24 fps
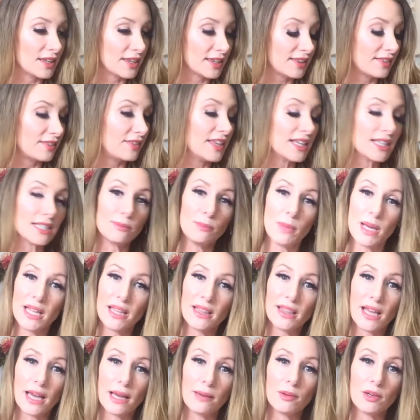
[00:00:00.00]
This
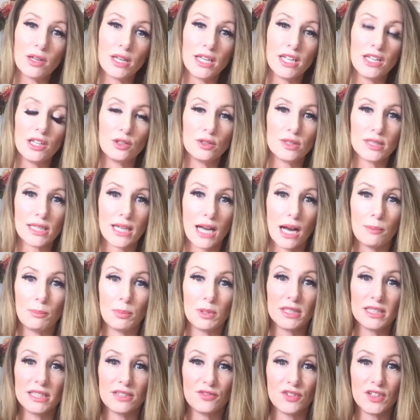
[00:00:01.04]
month, I'm going to use a couple
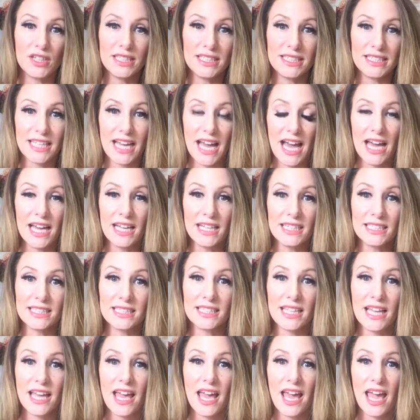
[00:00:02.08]
different
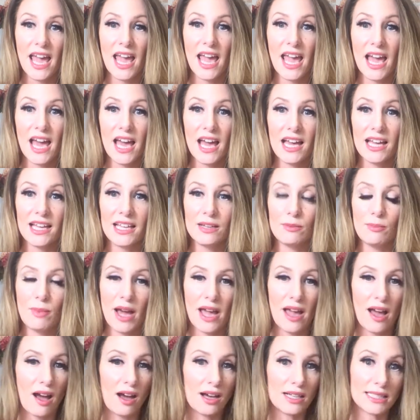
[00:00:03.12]
decks and
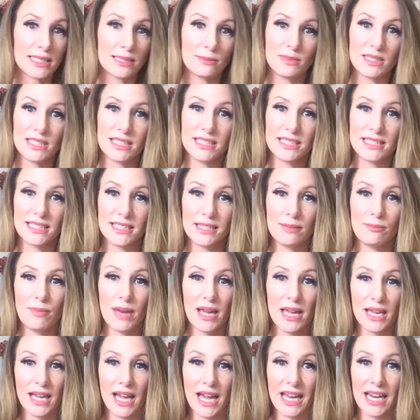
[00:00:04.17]
my awesome assistant
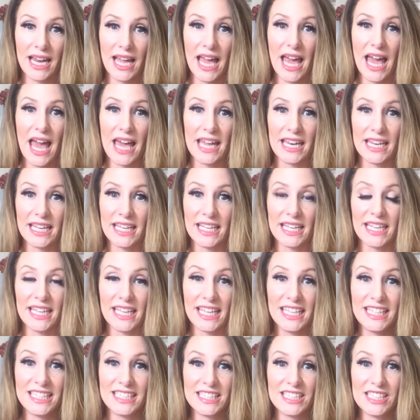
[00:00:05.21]
might kind of edit
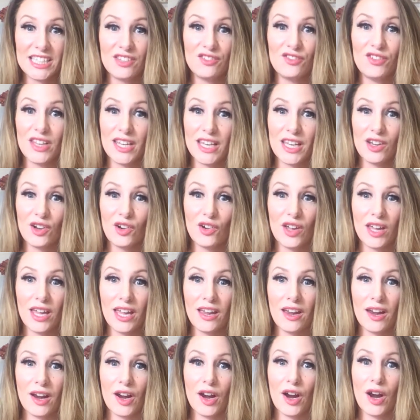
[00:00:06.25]
into the video
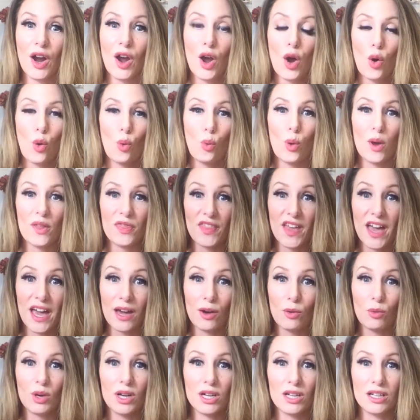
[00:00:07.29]
here what
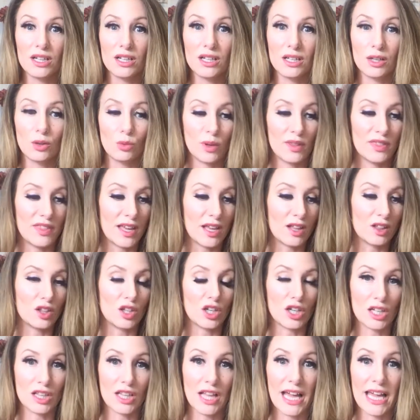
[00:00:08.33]
that will what they
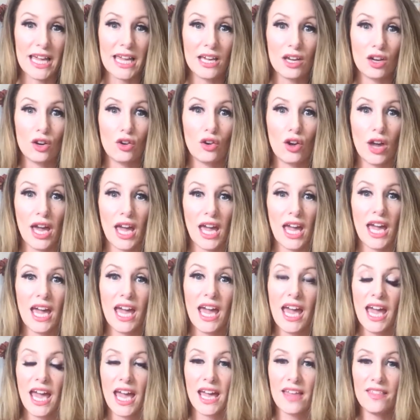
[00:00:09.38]
look like okay
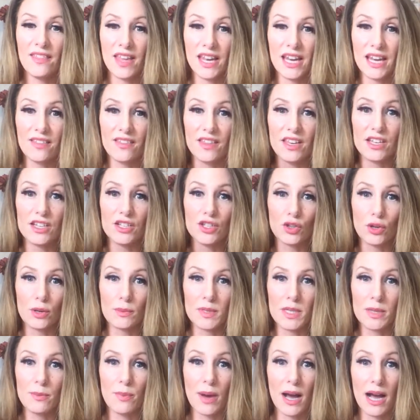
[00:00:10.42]
and then in the
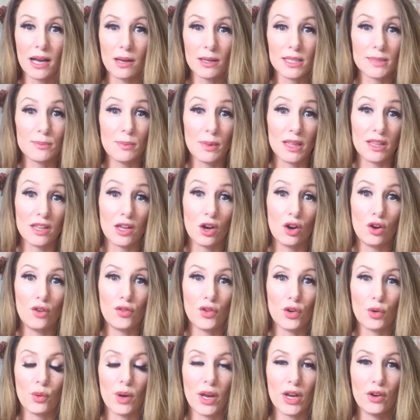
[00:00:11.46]
description box below if
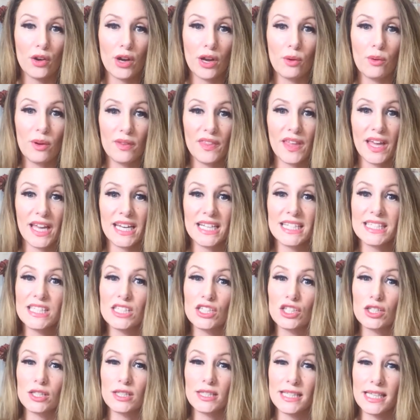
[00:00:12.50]
you're wondering what that is
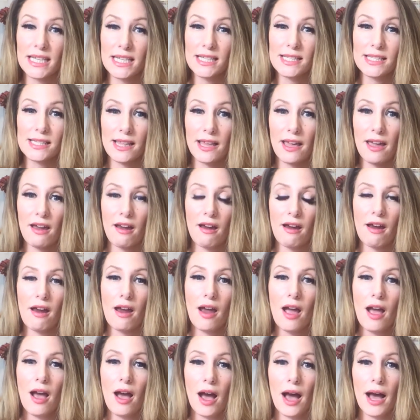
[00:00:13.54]
there's links there
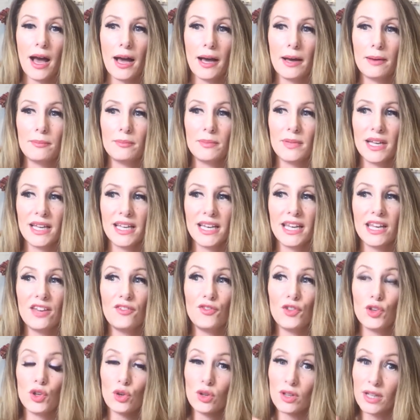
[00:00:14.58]
um, and
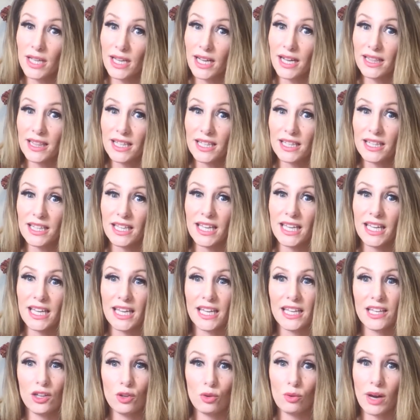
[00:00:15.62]
if you click on the link
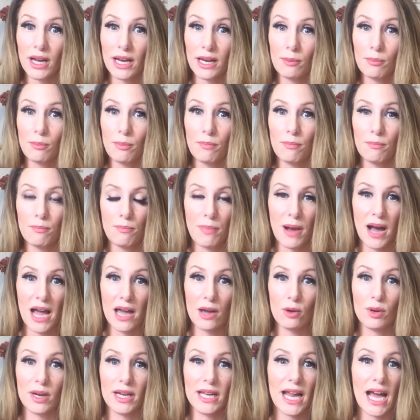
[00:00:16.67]
and you want to buy
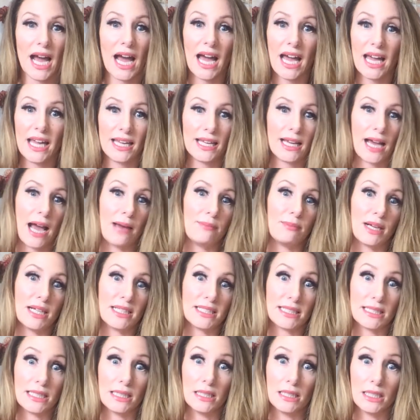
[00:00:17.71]
one i i'm not
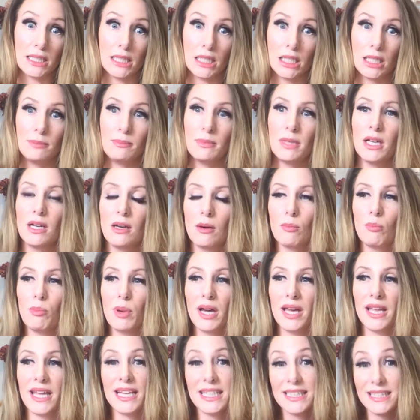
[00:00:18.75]
selling them
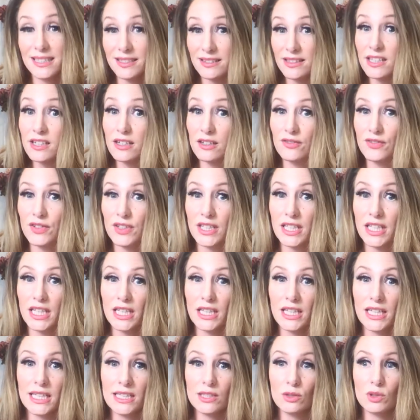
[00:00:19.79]
but it's their affiliate
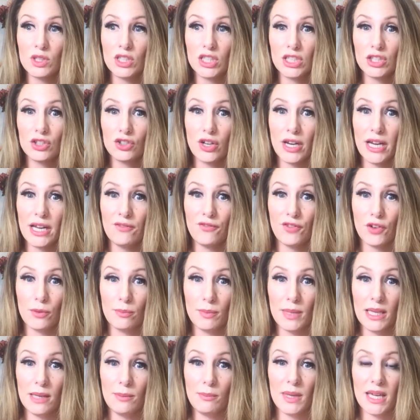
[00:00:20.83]
links which is great for
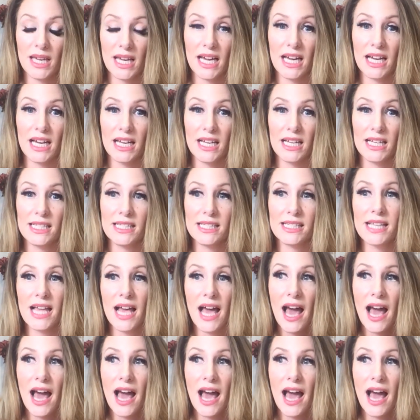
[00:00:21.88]
me because